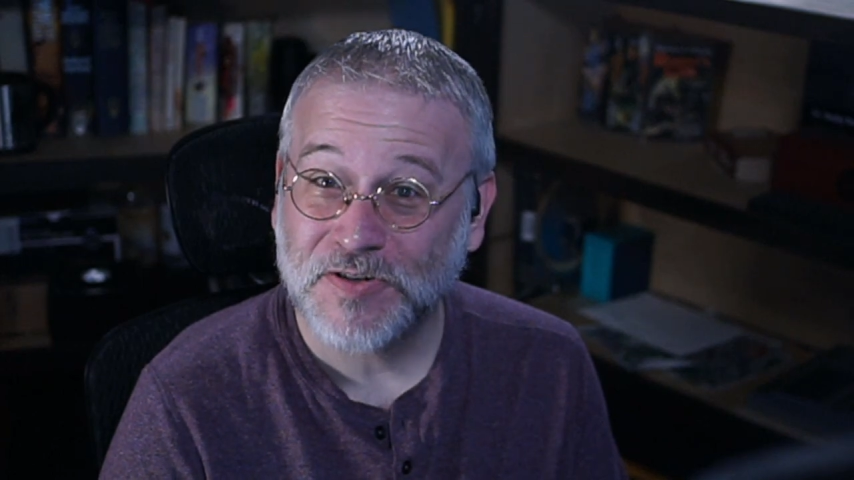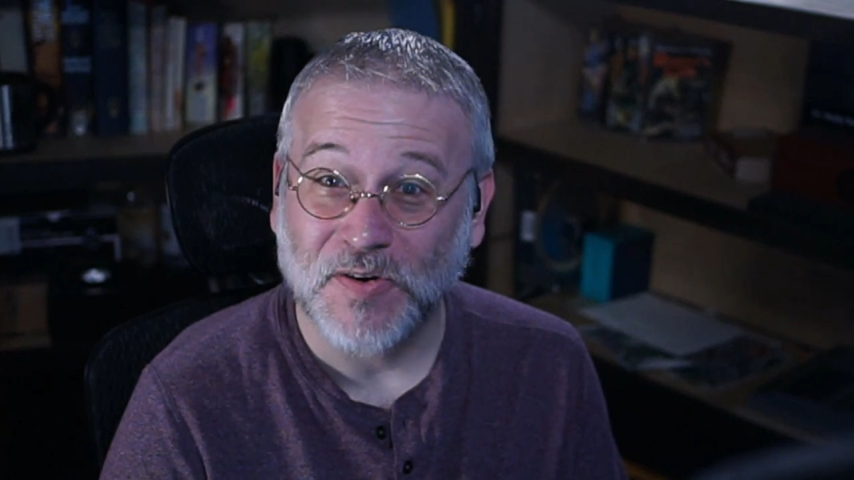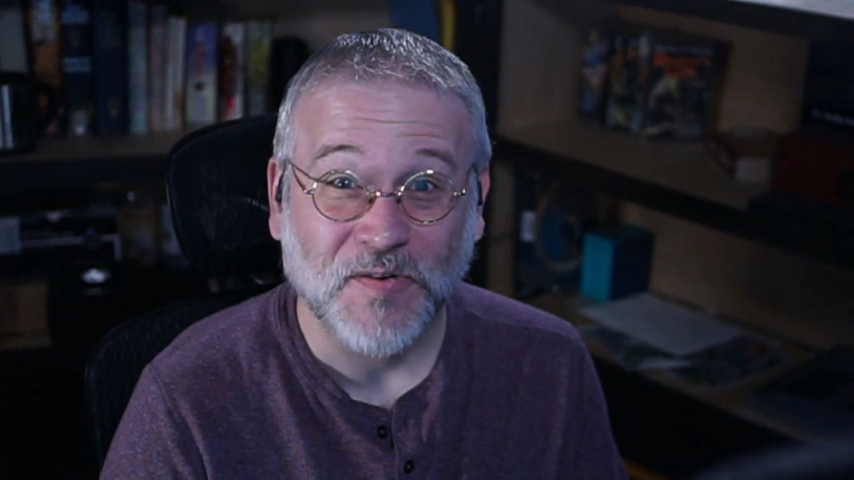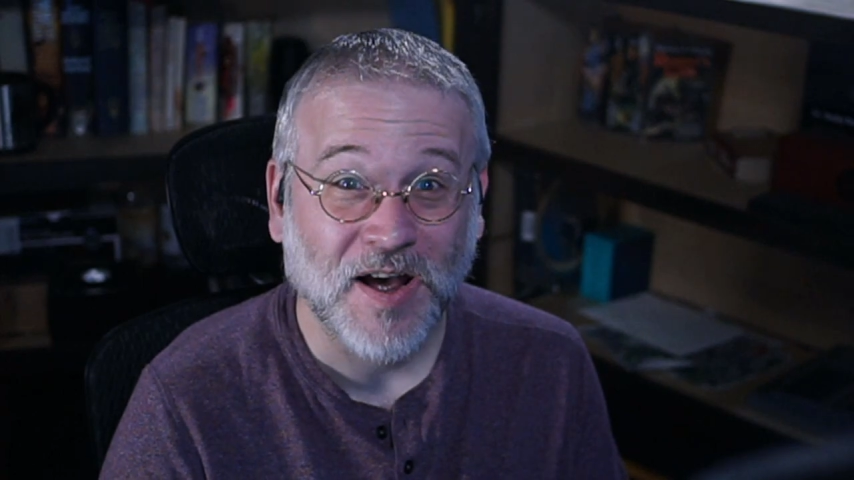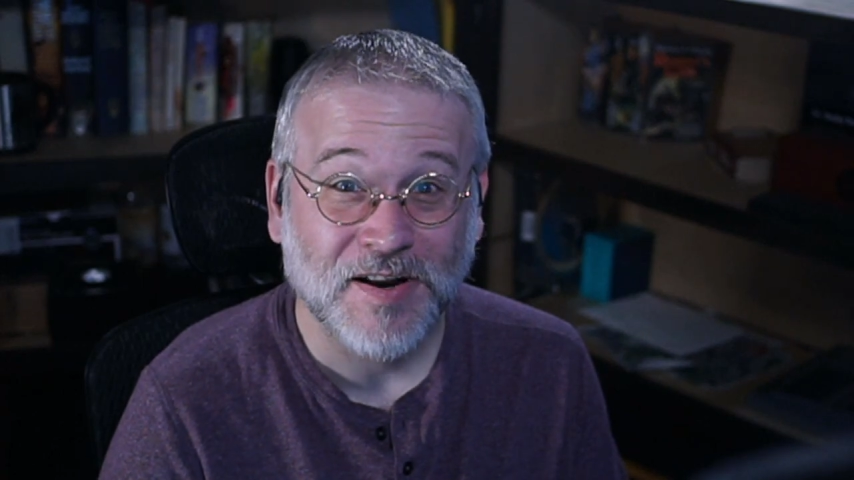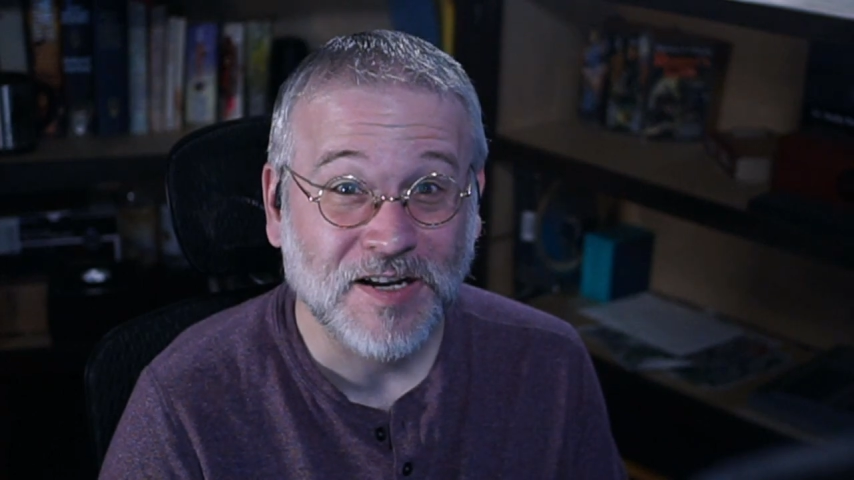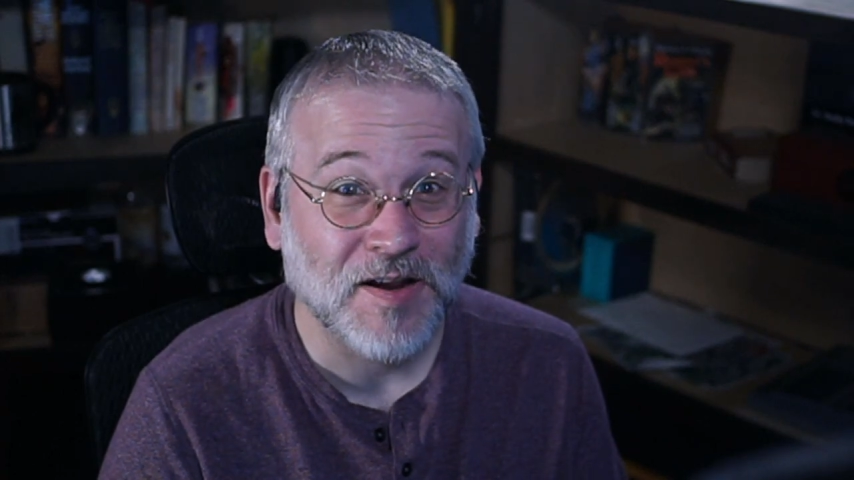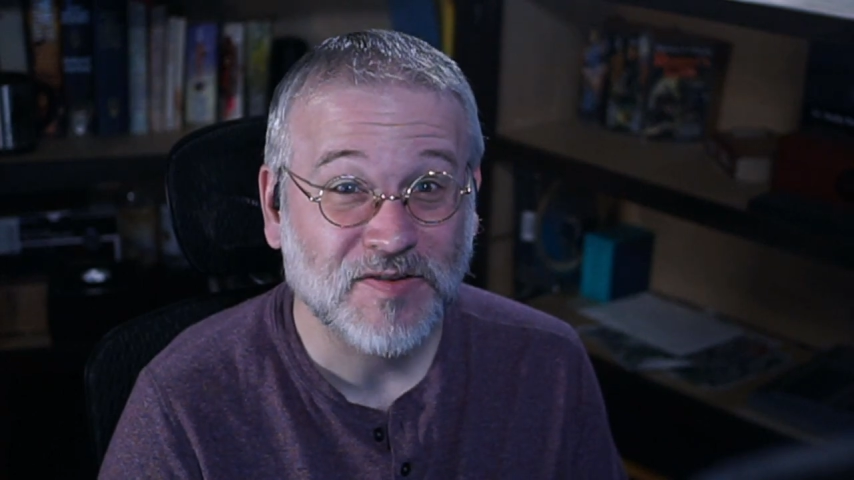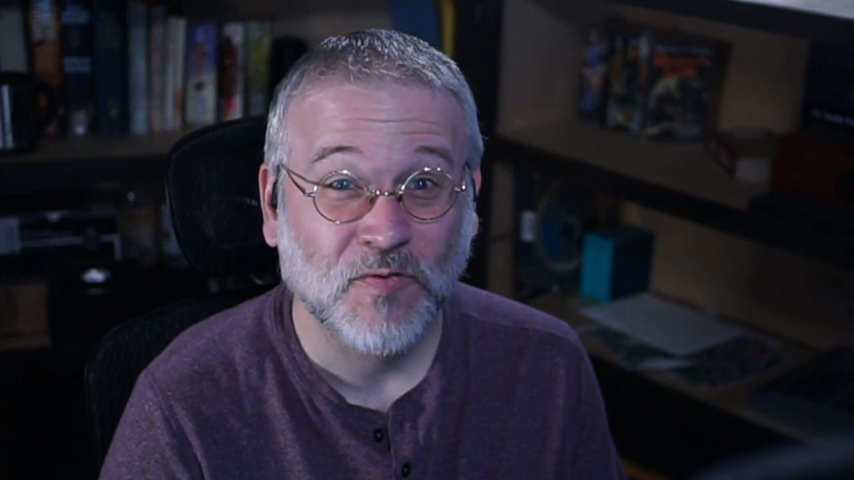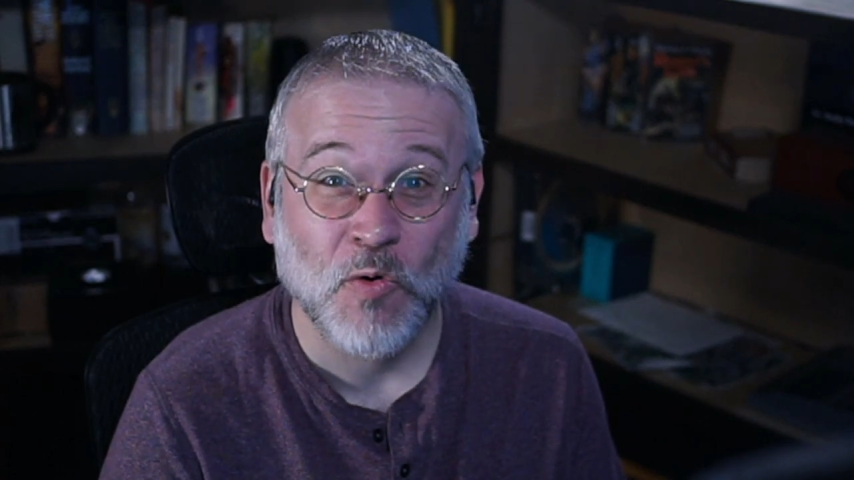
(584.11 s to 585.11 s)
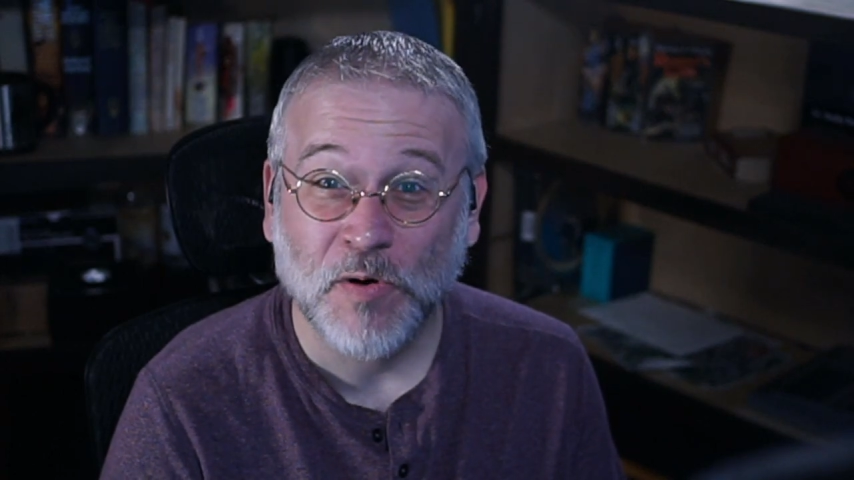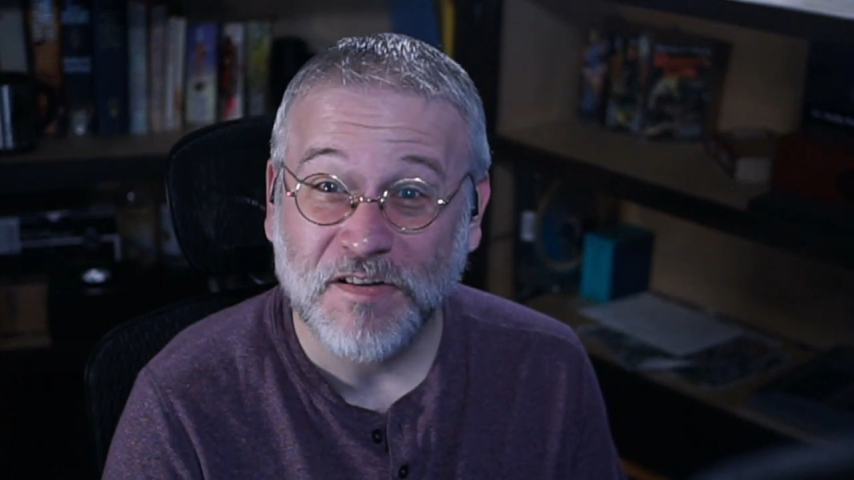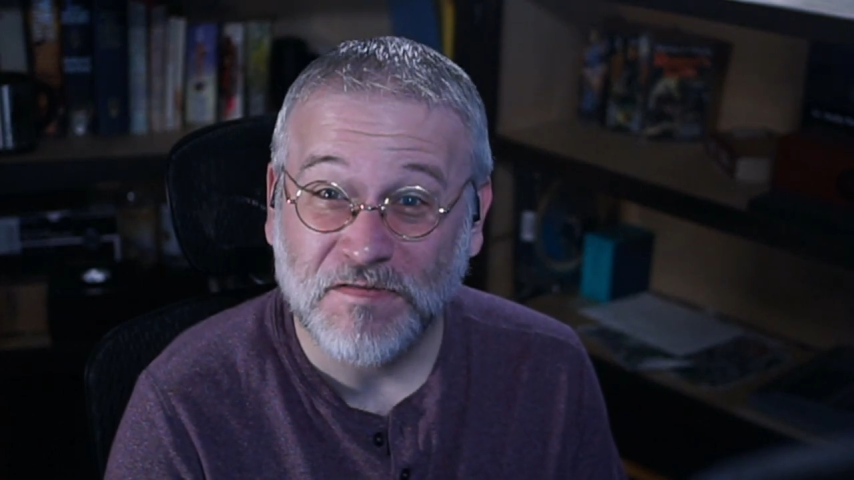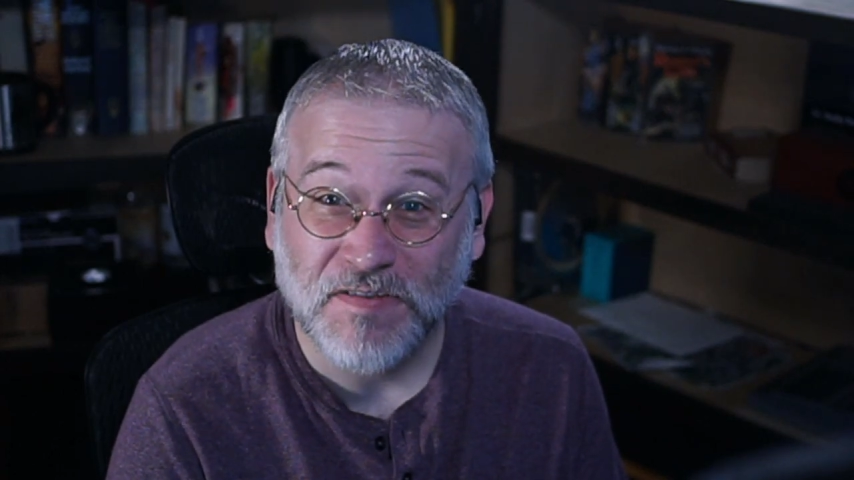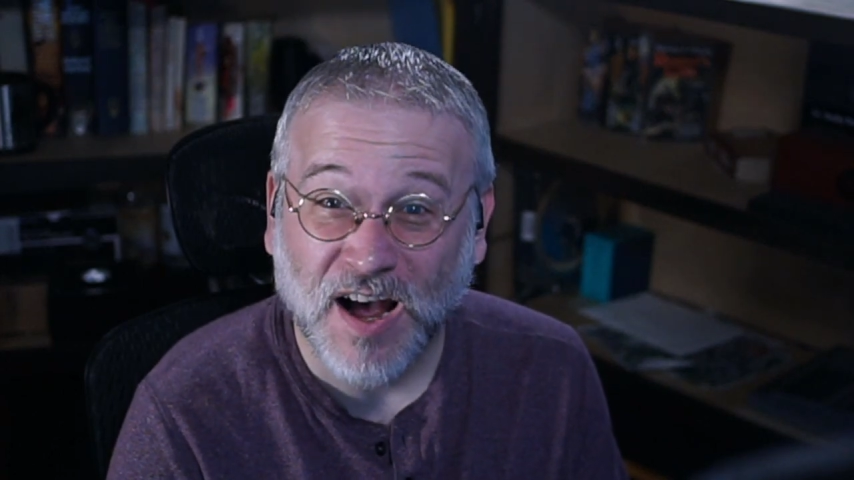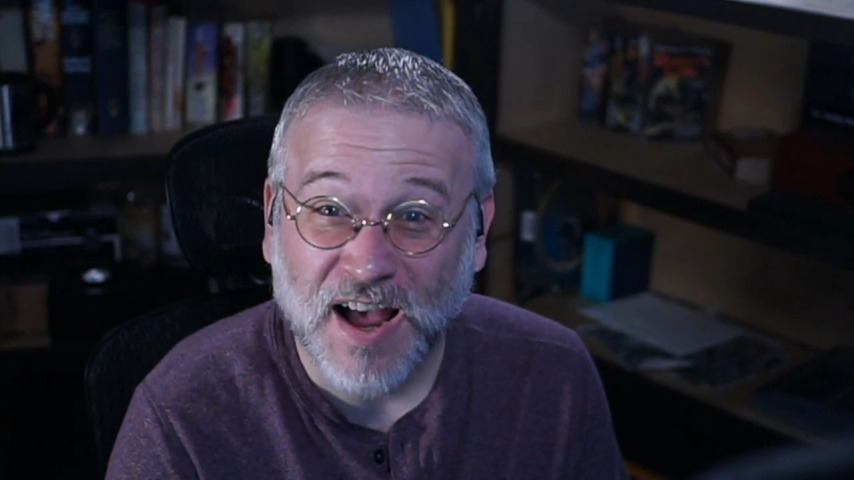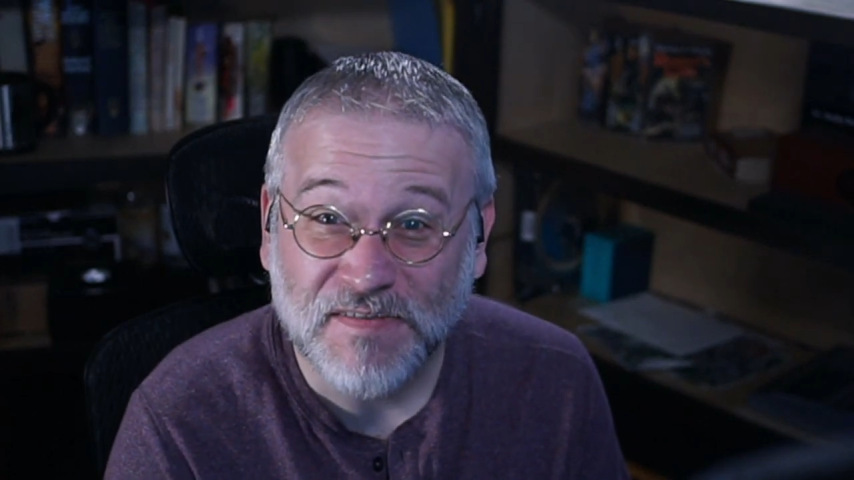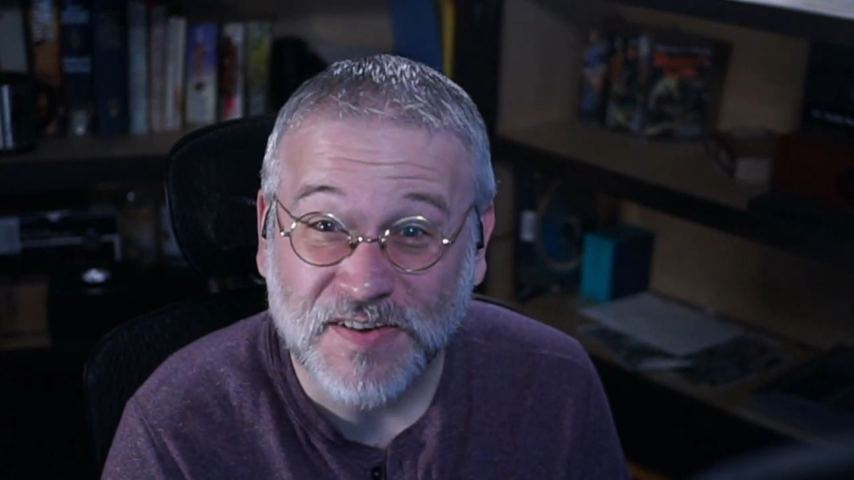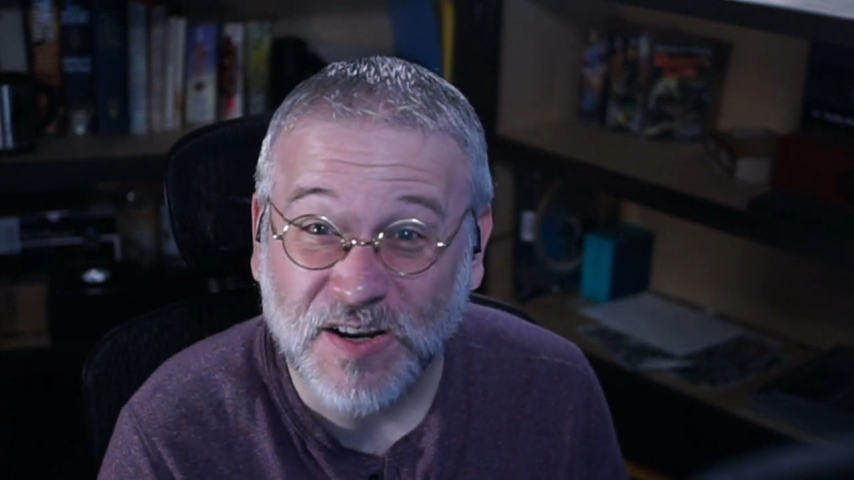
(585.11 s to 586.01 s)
So nine times 45